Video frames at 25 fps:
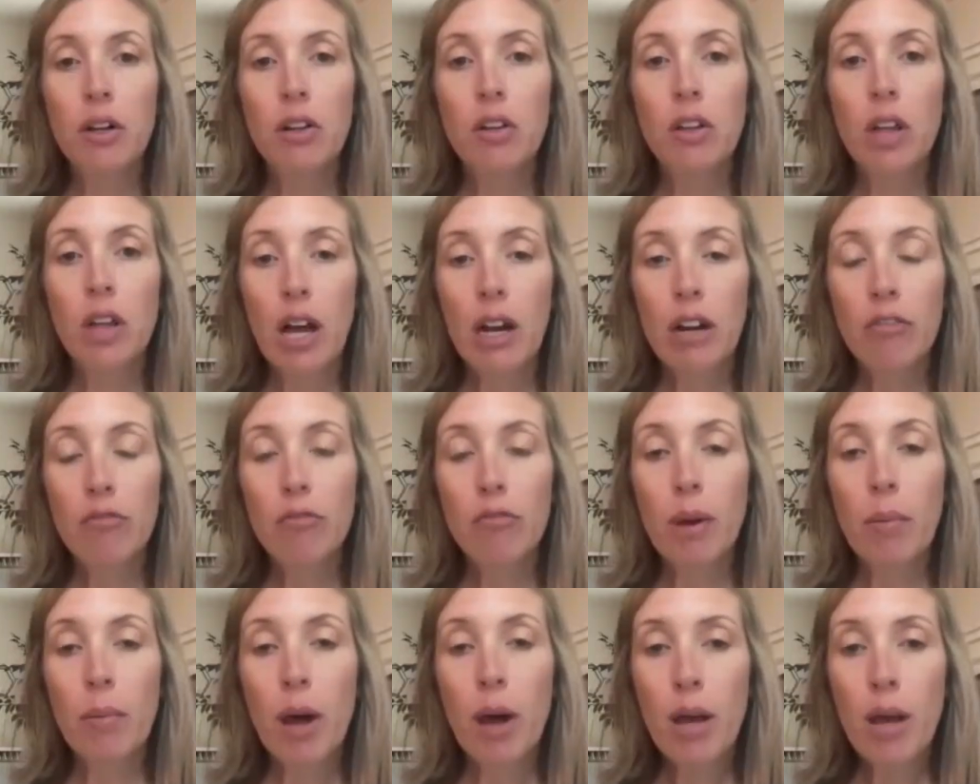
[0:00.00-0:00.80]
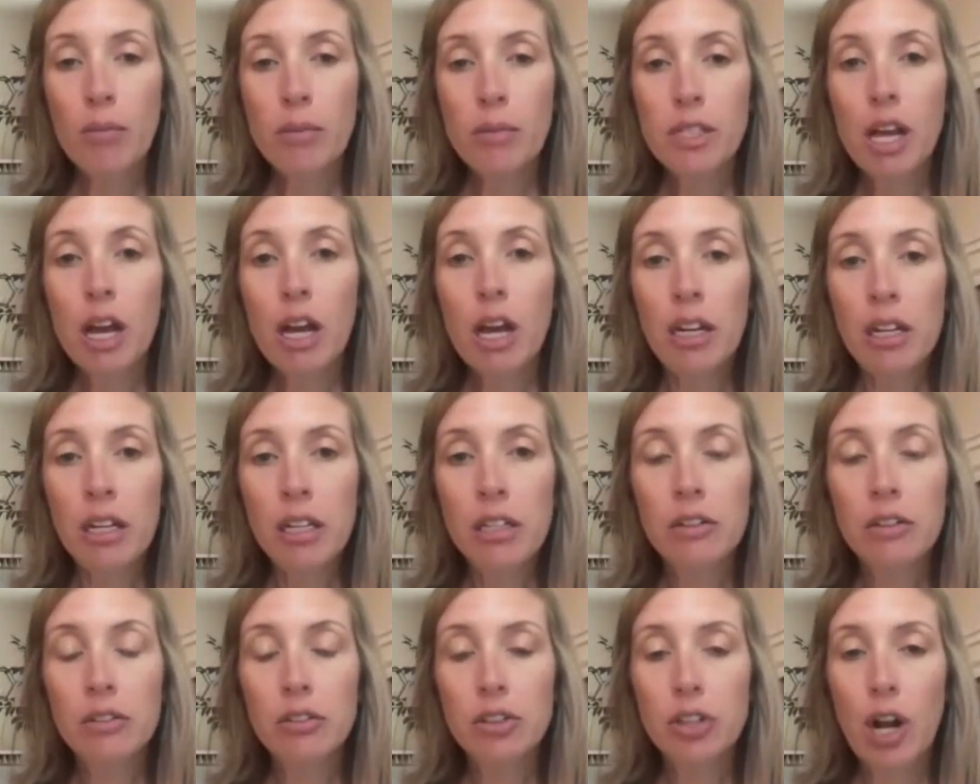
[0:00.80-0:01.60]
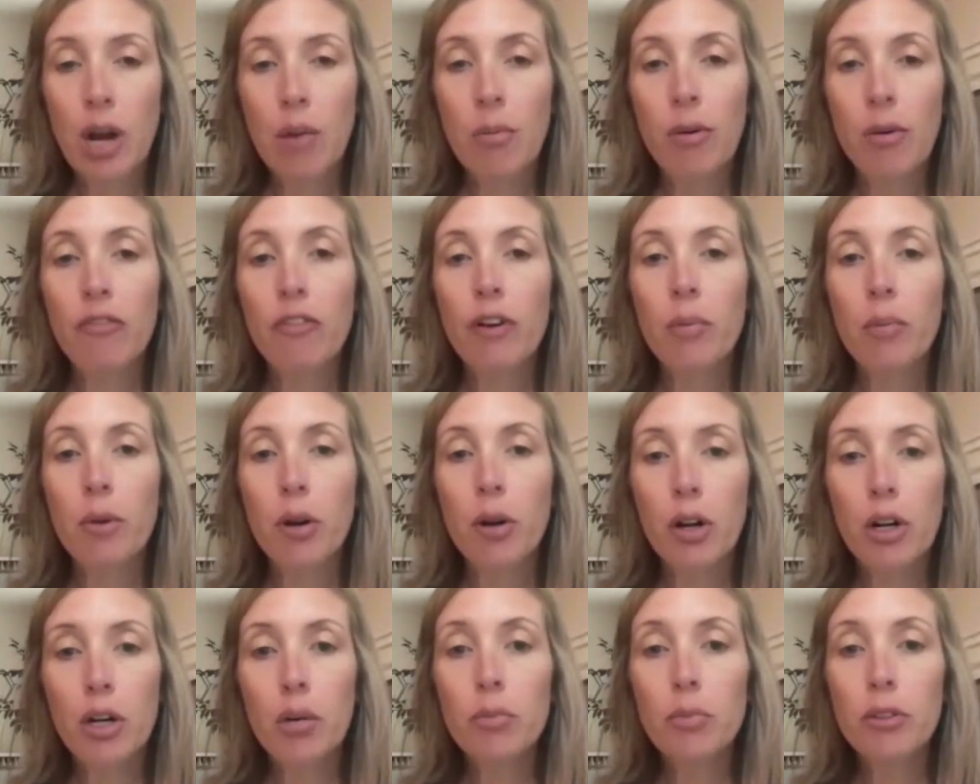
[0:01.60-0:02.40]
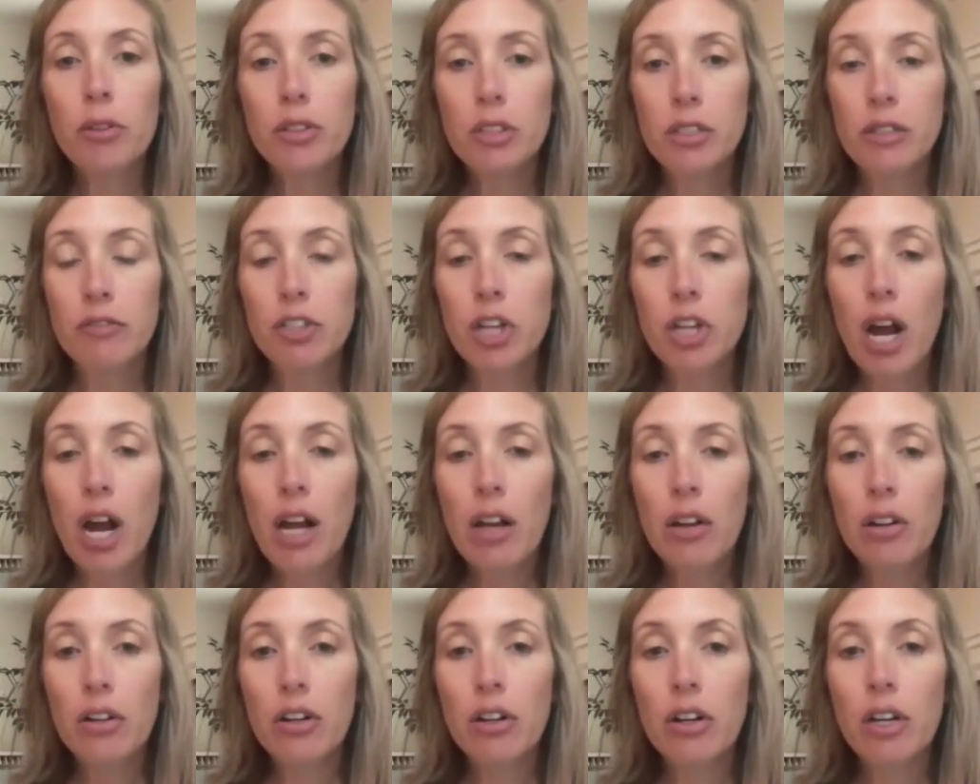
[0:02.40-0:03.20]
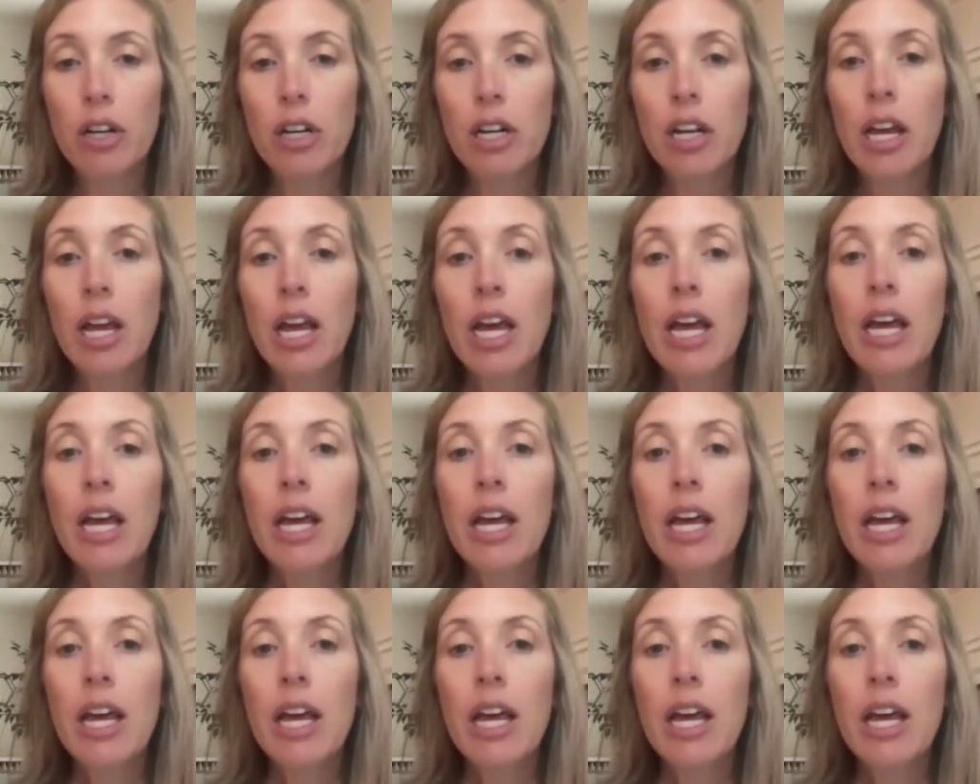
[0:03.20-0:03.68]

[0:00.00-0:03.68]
a lot of my mom's unhealed trauma from her abusive childhood